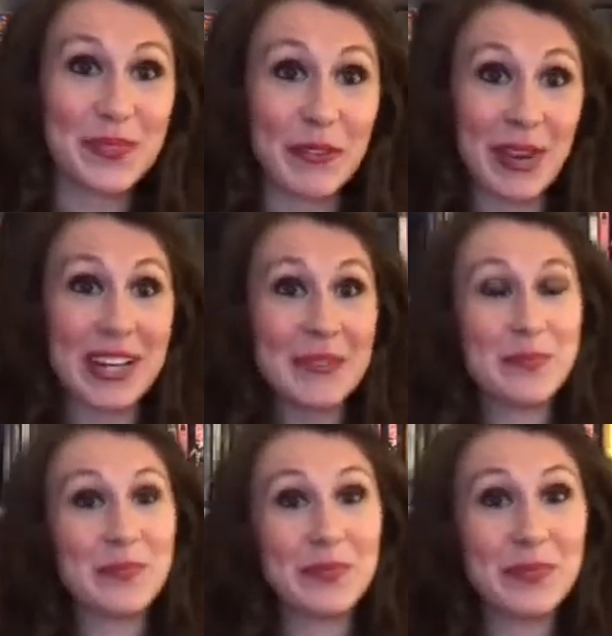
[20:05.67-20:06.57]
Ready?
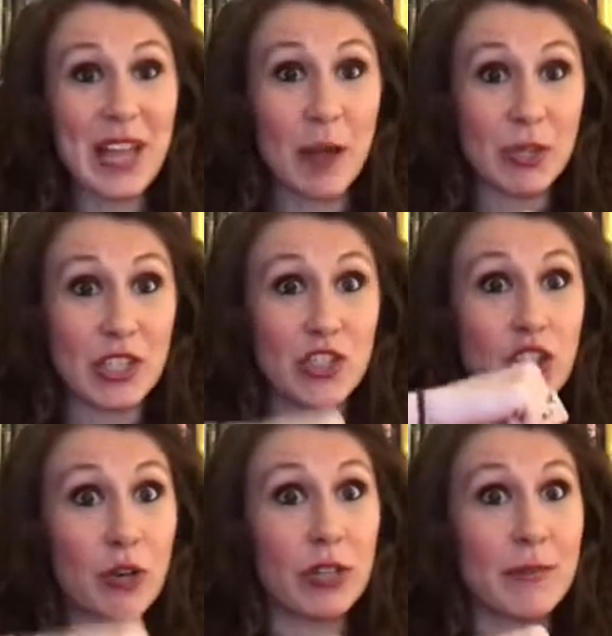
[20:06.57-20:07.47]
I'm going to
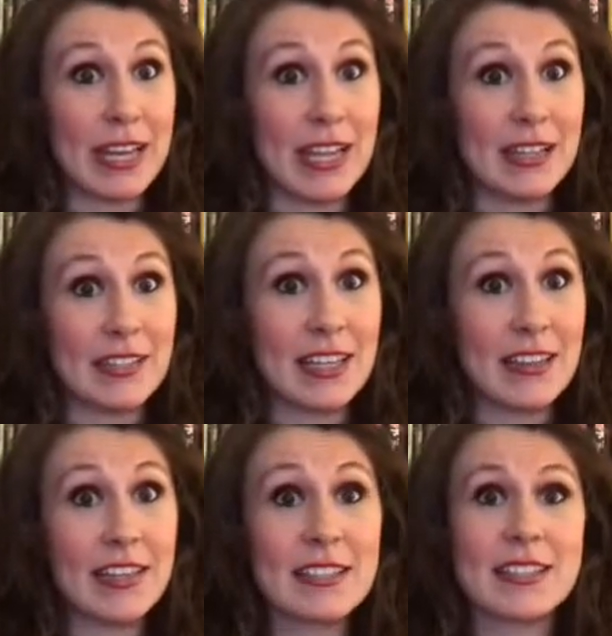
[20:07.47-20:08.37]
start with my hands like
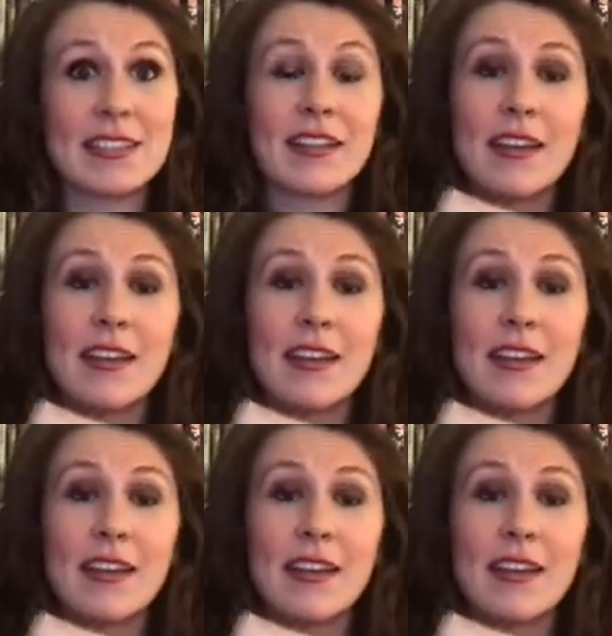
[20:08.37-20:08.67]
this,